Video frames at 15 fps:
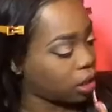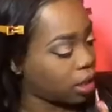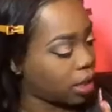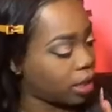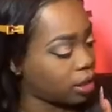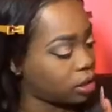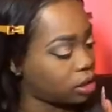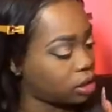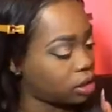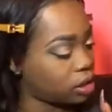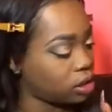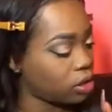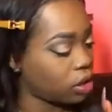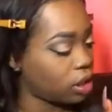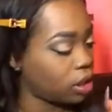
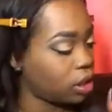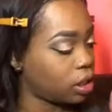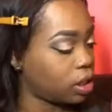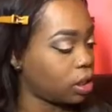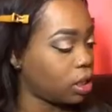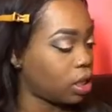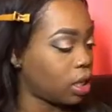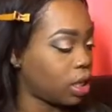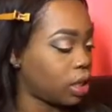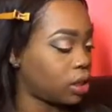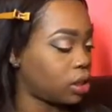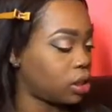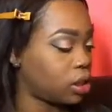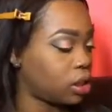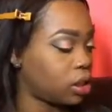Lashes are Lily
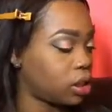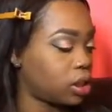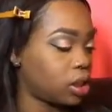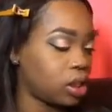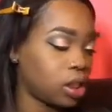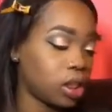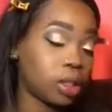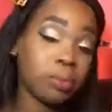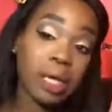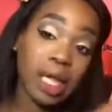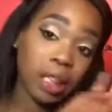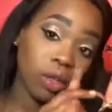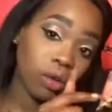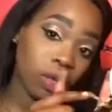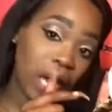lashes. This is just my
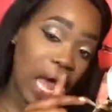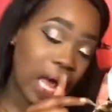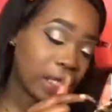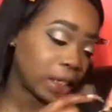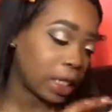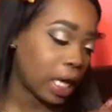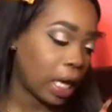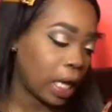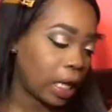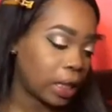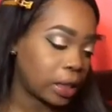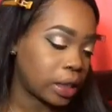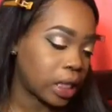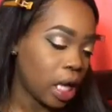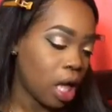little lash
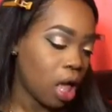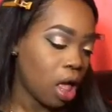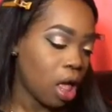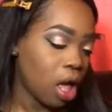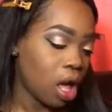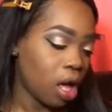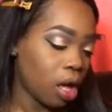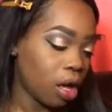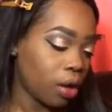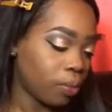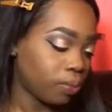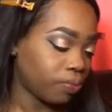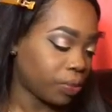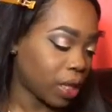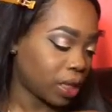case.
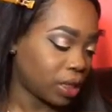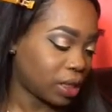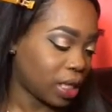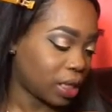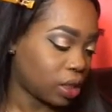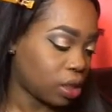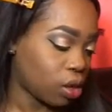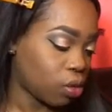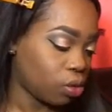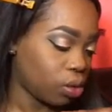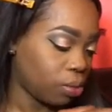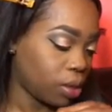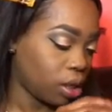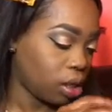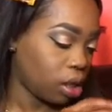I just like to hold them
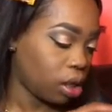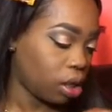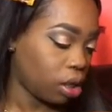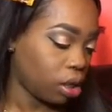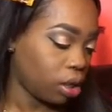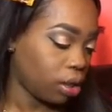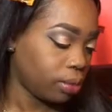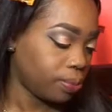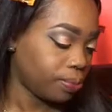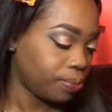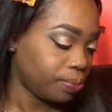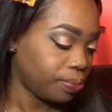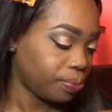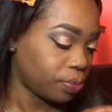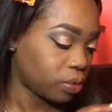in here
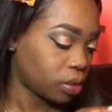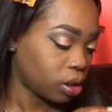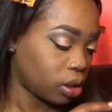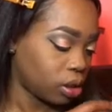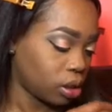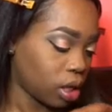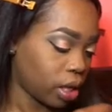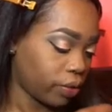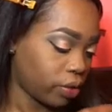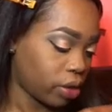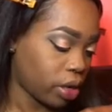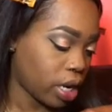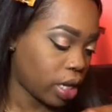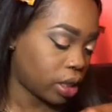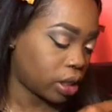after
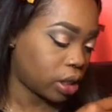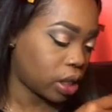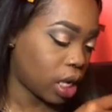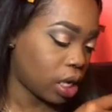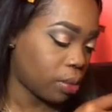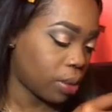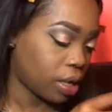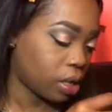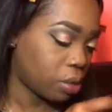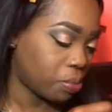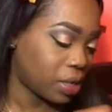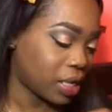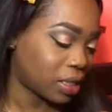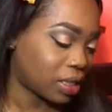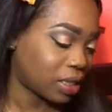I take them out the
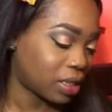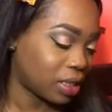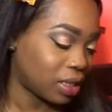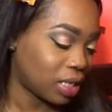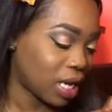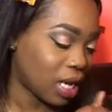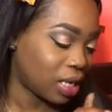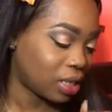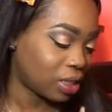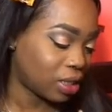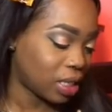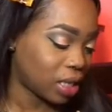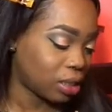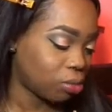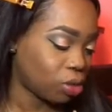box because it kind of
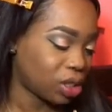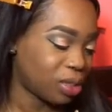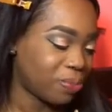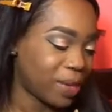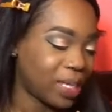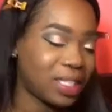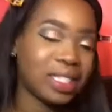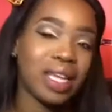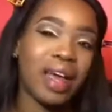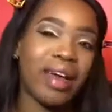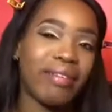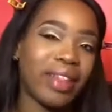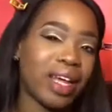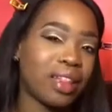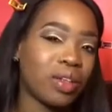takes more space to have
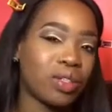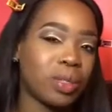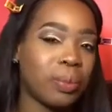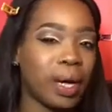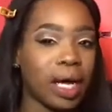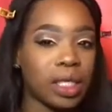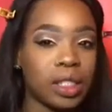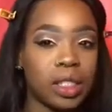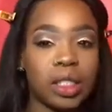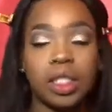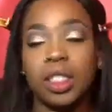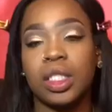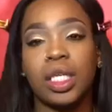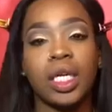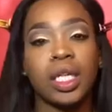like those boxes
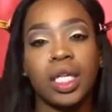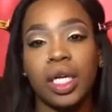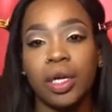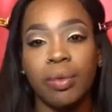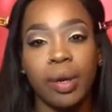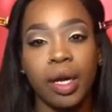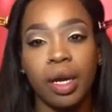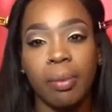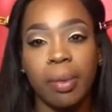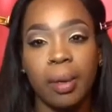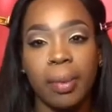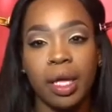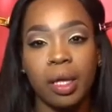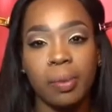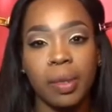just like laying around in my
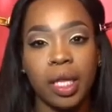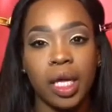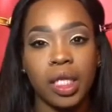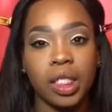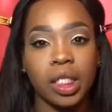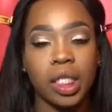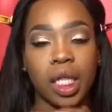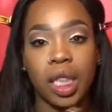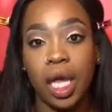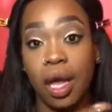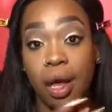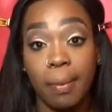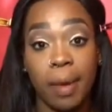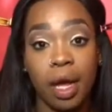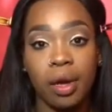makeup collection that they
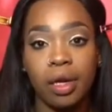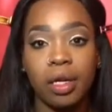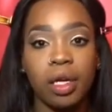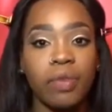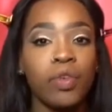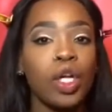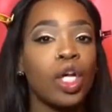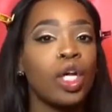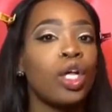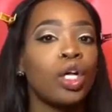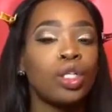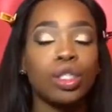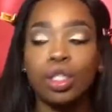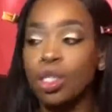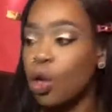come out of.
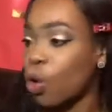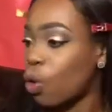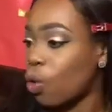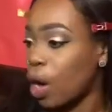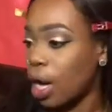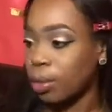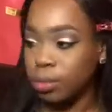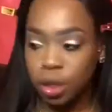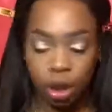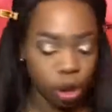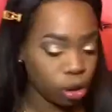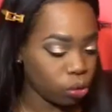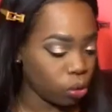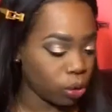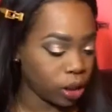So I'm
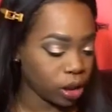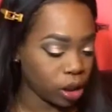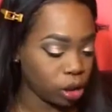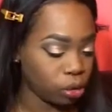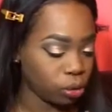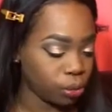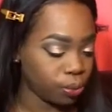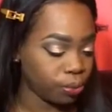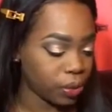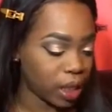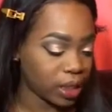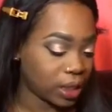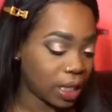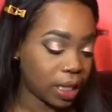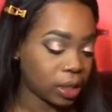just going to, I
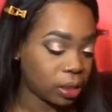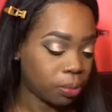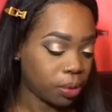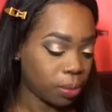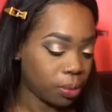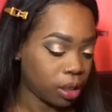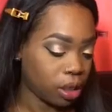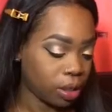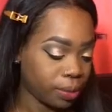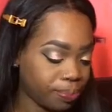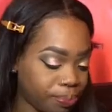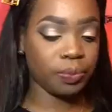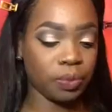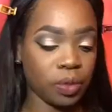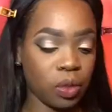just like to put them in here.
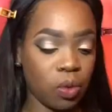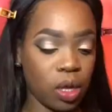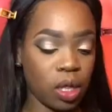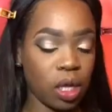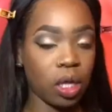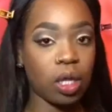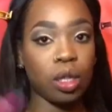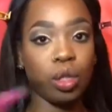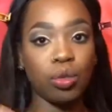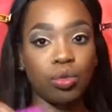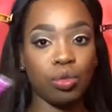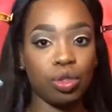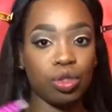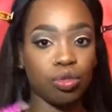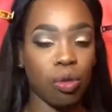While that glue
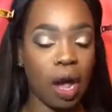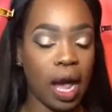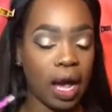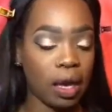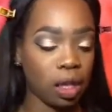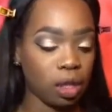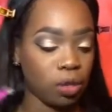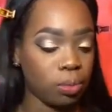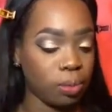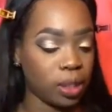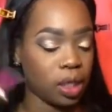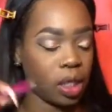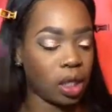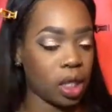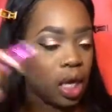dried a little bit,
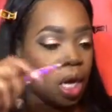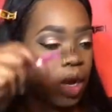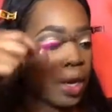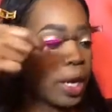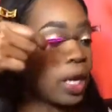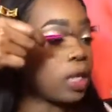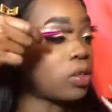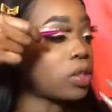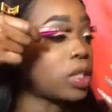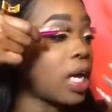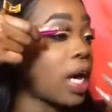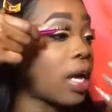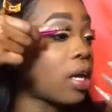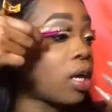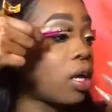hit the air, got a little
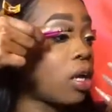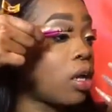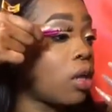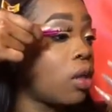tacky.